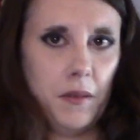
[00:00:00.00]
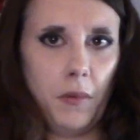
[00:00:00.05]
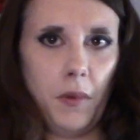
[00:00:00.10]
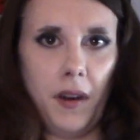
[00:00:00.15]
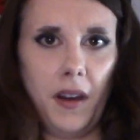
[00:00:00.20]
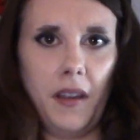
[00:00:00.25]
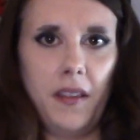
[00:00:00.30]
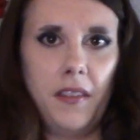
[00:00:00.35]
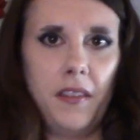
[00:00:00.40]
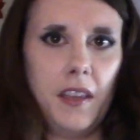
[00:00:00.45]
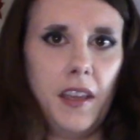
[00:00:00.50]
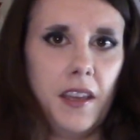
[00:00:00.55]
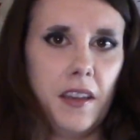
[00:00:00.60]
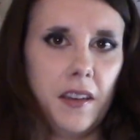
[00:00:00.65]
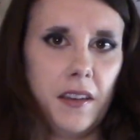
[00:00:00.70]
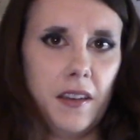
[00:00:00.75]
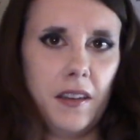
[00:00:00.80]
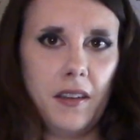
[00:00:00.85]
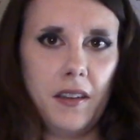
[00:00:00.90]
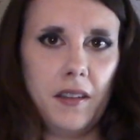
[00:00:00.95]
where I
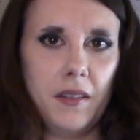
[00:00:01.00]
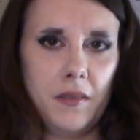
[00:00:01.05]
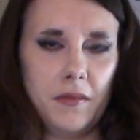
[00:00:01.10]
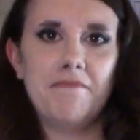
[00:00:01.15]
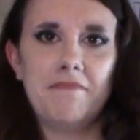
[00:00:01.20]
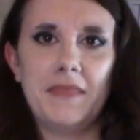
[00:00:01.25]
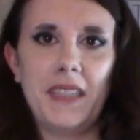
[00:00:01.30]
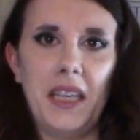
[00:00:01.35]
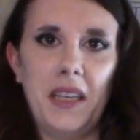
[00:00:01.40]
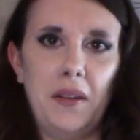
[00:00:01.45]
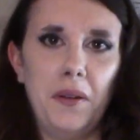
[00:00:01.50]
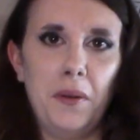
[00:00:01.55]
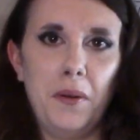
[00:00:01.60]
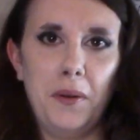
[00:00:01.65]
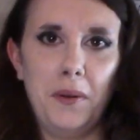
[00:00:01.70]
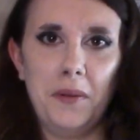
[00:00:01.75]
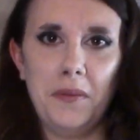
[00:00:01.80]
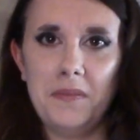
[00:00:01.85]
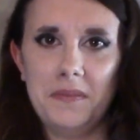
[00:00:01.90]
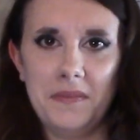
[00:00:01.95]
think
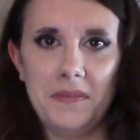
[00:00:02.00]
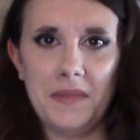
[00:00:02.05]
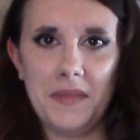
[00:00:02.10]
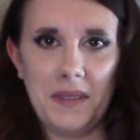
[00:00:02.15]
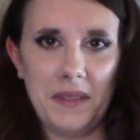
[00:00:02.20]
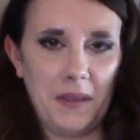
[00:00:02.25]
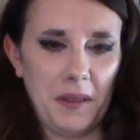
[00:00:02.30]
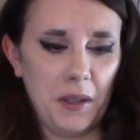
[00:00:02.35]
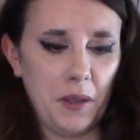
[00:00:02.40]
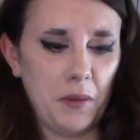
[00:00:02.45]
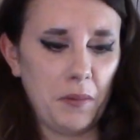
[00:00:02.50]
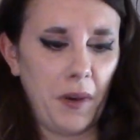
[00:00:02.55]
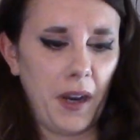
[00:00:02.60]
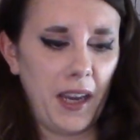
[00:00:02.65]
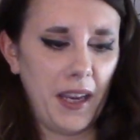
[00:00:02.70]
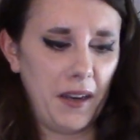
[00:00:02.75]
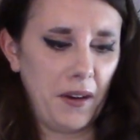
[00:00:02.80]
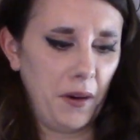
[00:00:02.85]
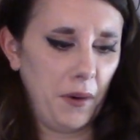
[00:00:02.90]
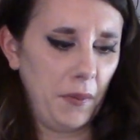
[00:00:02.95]
it'll look
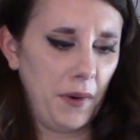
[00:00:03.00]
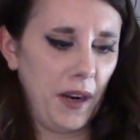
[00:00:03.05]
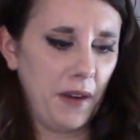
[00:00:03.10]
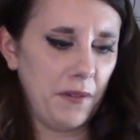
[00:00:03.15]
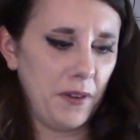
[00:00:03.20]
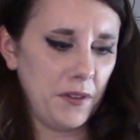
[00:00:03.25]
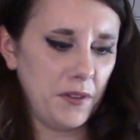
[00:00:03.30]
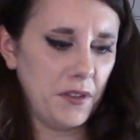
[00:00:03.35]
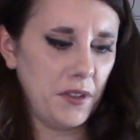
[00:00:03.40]
right or whatever.